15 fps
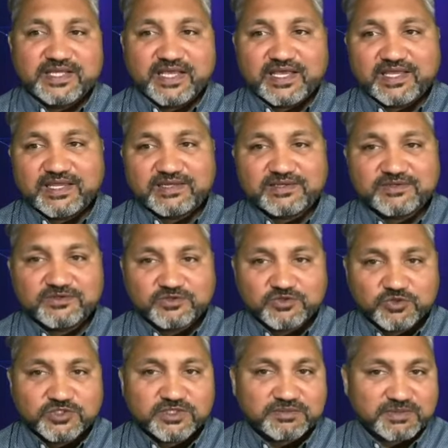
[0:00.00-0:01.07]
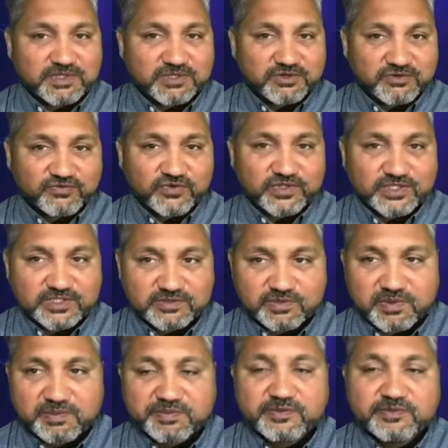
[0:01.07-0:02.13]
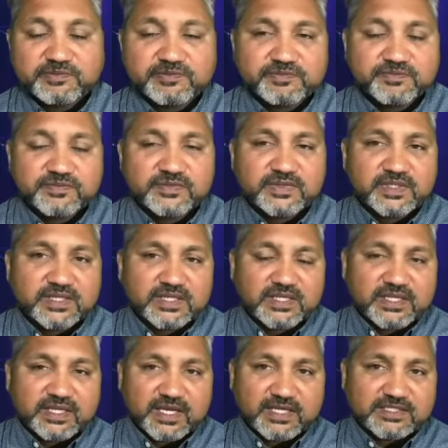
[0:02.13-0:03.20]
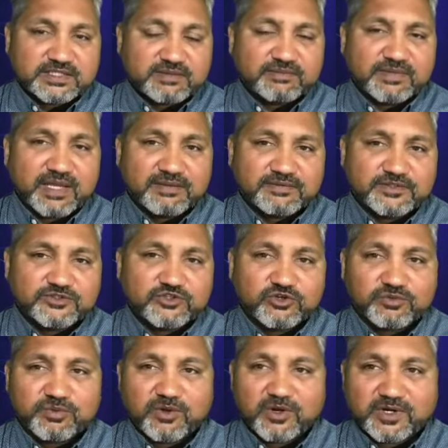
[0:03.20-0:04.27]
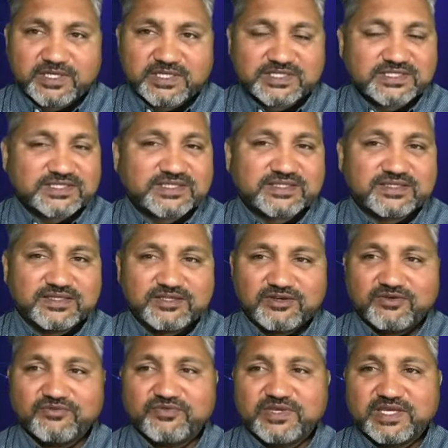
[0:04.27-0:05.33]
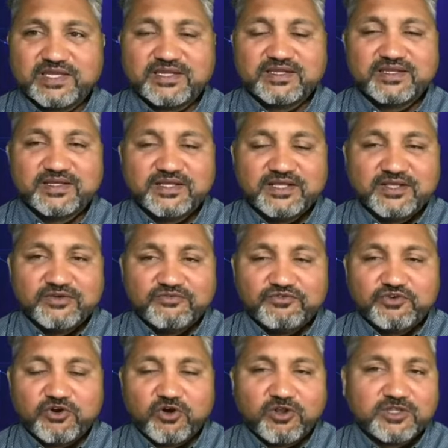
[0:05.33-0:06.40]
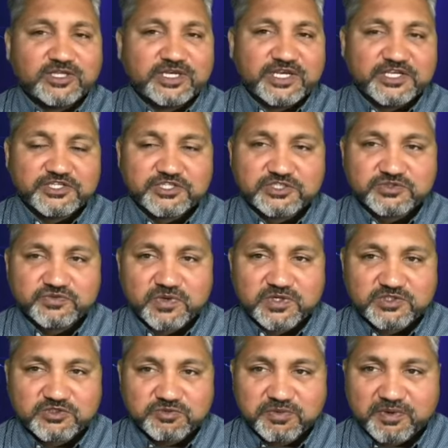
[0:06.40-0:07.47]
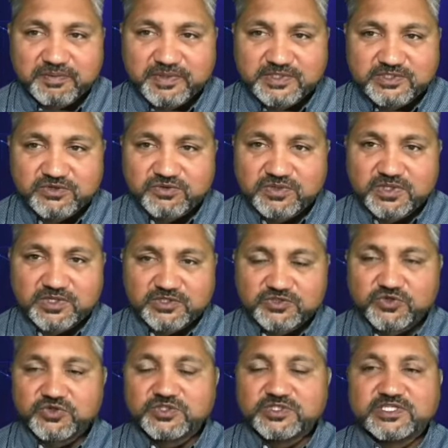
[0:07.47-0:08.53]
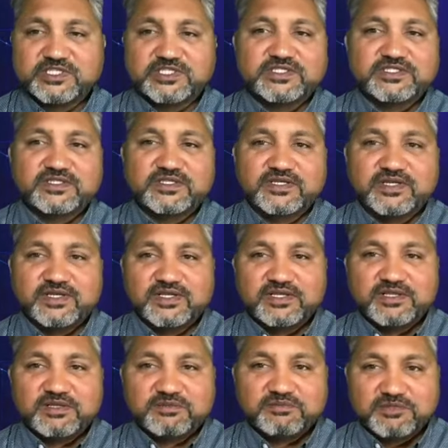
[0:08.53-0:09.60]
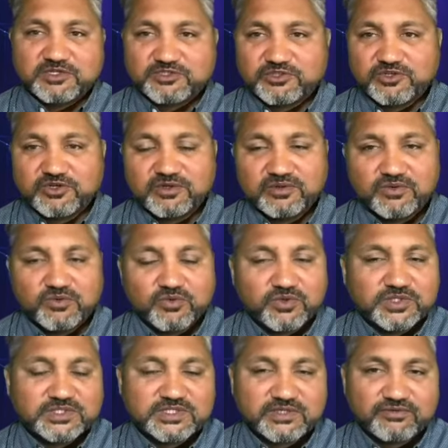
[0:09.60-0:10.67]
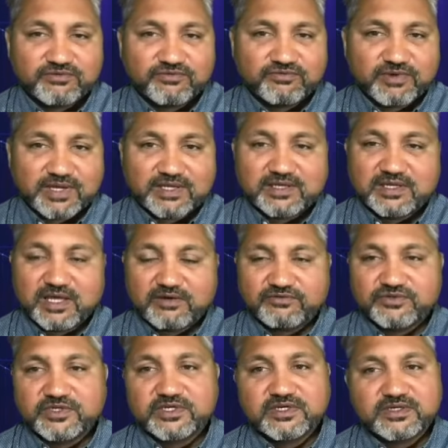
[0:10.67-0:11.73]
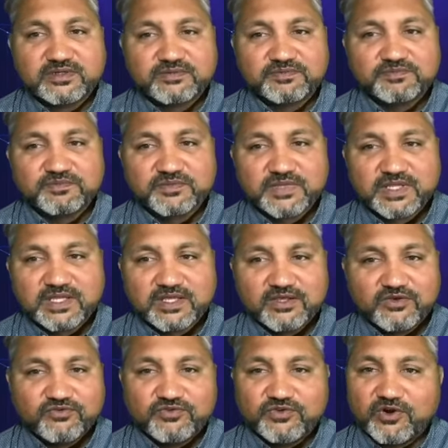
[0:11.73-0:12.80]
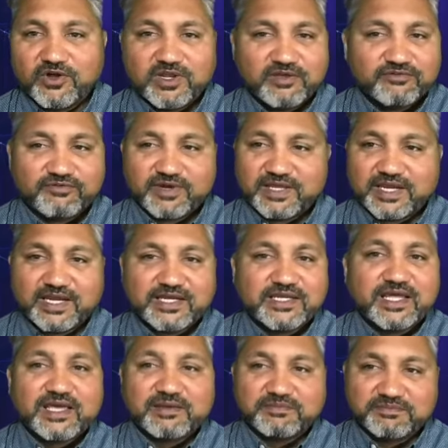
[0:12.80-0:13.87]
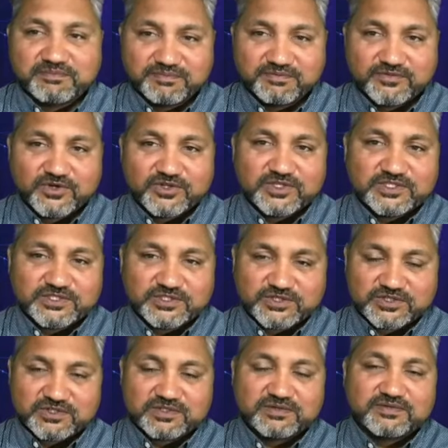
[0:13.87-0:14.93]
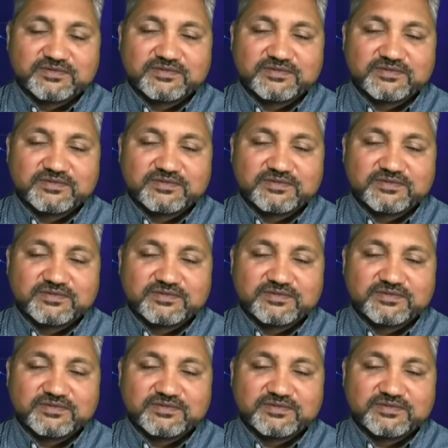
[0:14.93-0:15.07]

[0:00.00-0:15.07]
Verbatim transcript: and do something good for these people. And sometimes geopolitics, you know, we can view all the nations want supremacy over the resources. But you know, who is the final laughter? We all have finite time on this earth.